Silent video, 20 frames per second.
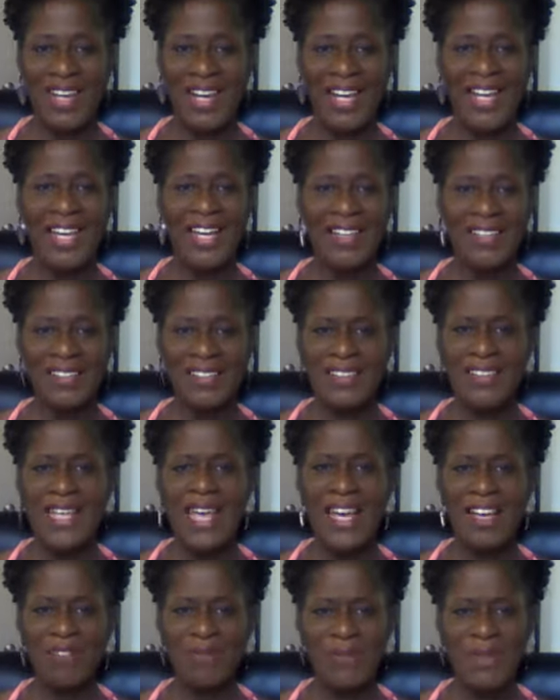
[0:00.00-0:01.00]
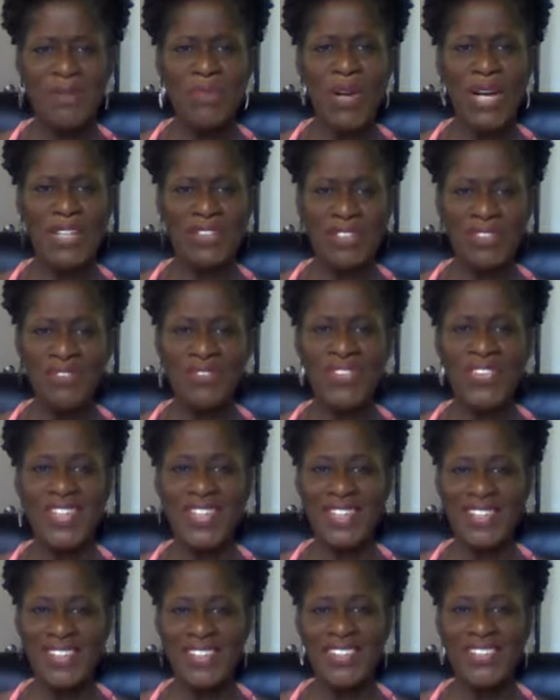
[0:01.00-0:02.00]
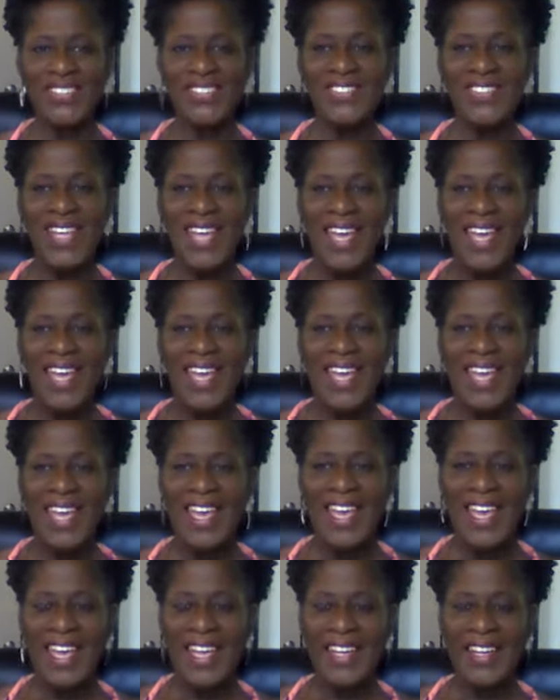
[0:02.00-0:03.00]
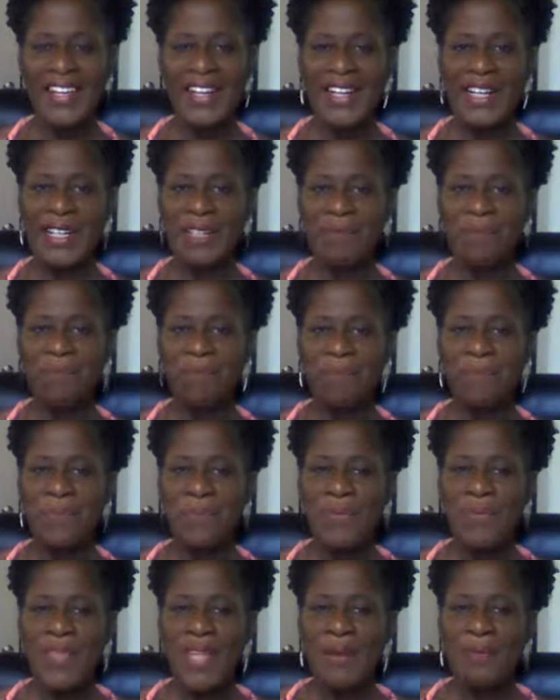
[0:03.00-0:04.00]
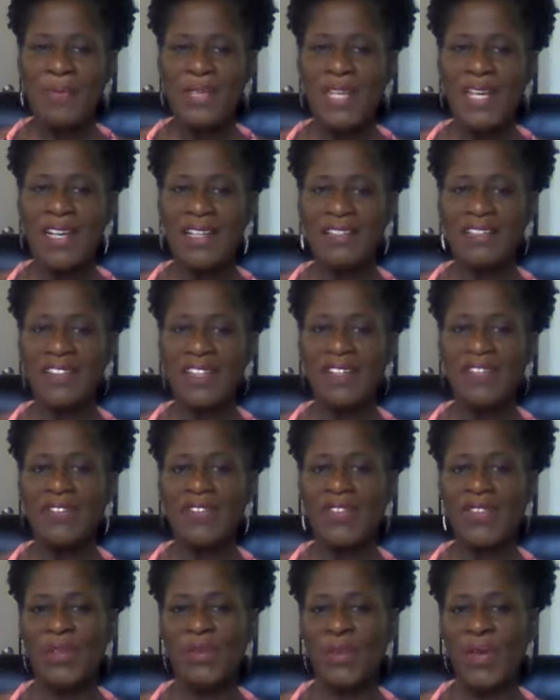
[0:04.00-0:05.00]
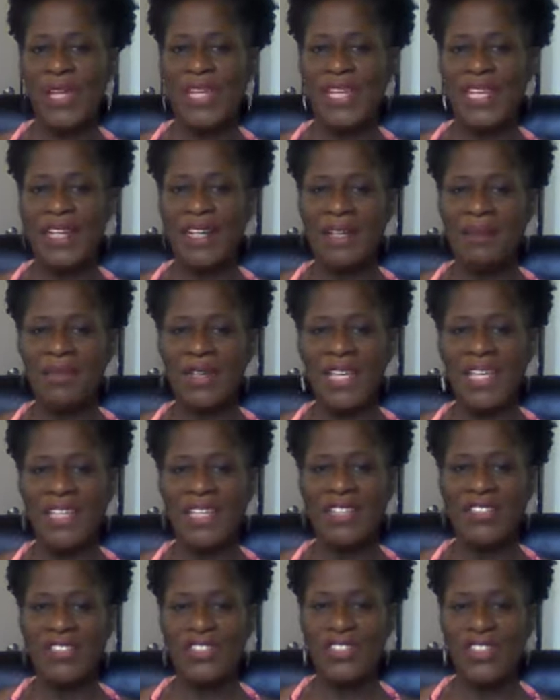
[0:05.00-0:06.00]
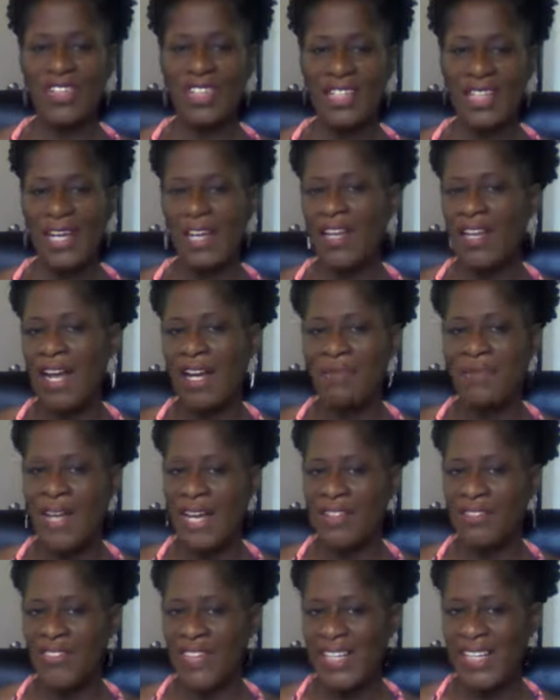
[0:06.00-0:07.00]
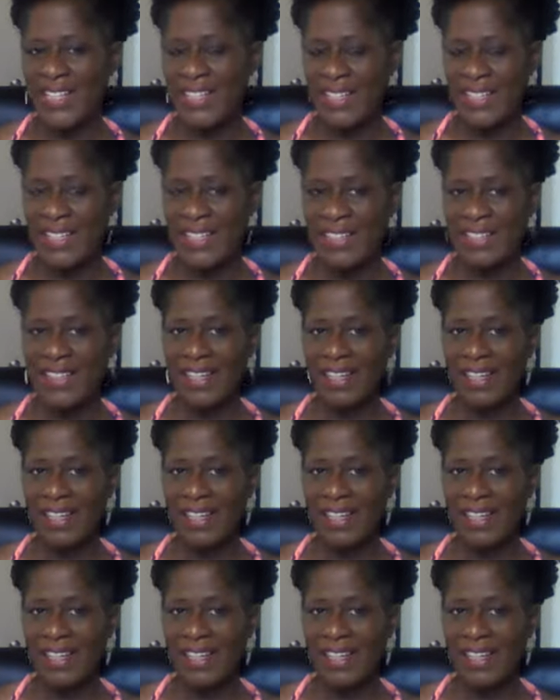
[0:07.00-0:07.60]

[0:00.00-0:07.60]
I have been watching videos, and because of the way that I'm getting started out, I'm not rating